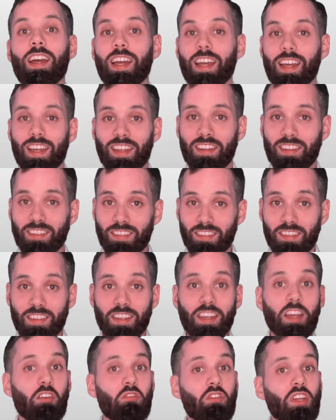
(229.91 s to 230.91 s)
And
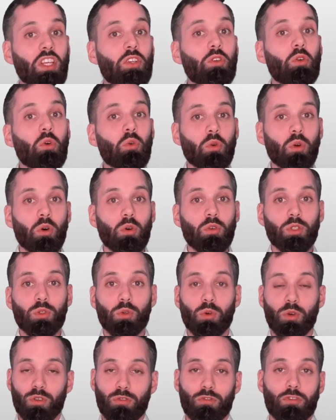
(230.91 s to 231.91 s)
every euro
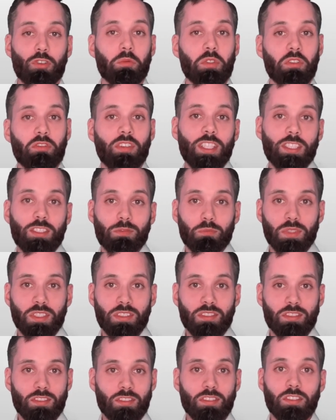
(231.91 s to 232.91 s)
you earn from
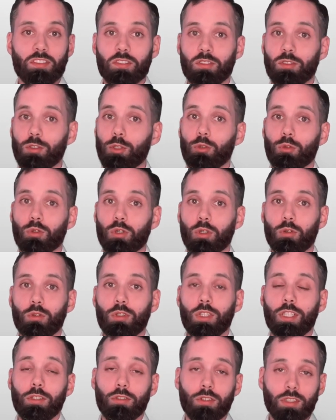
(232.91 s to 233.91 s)
investments is a euro
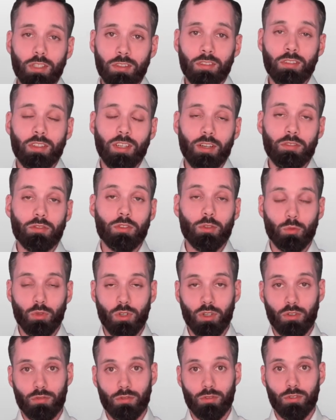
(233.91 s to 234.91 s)
you didn't have to
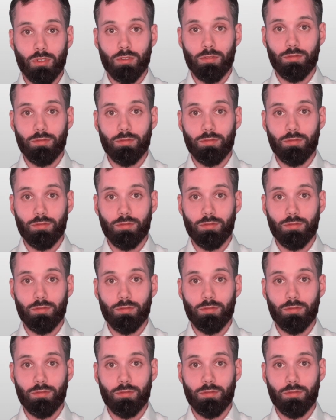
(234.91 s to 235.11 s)
work for.